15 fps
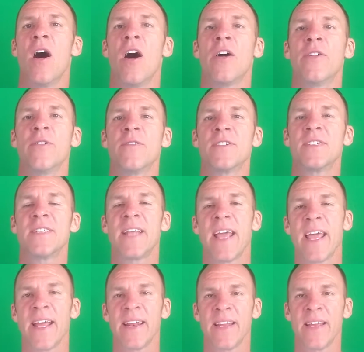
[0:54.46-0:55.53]

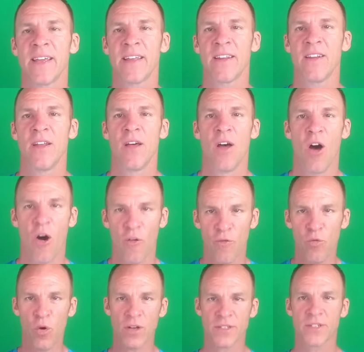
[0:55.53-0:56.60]
understanding
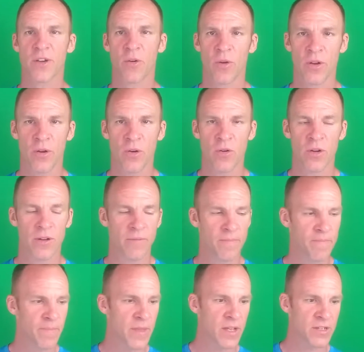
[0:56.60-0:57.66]
of what's going on.
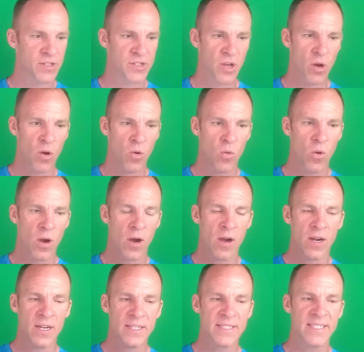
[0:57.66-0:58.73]
So
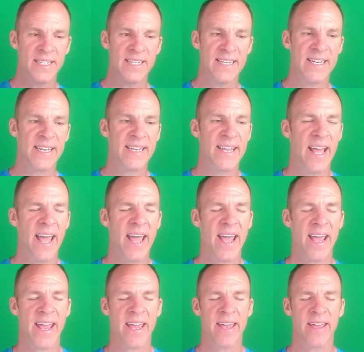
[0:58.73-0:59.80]

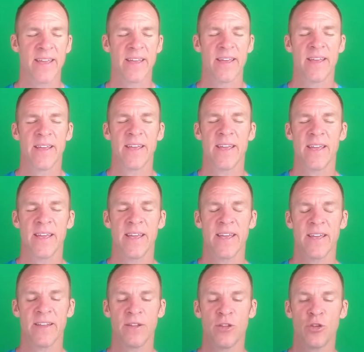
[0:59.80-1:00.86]
today,
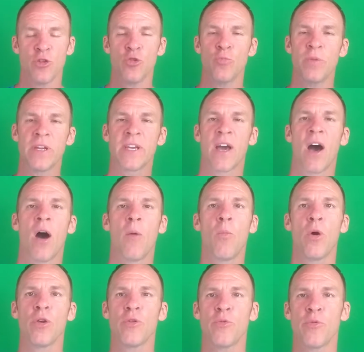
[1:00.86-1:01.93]
in You Become
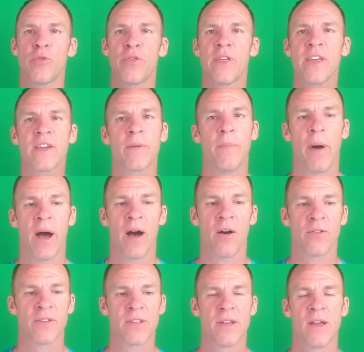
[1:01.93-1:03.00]
What You Think
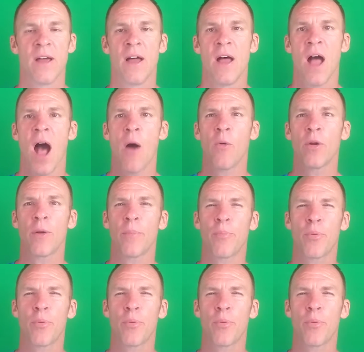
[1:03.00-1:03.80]
About, I want to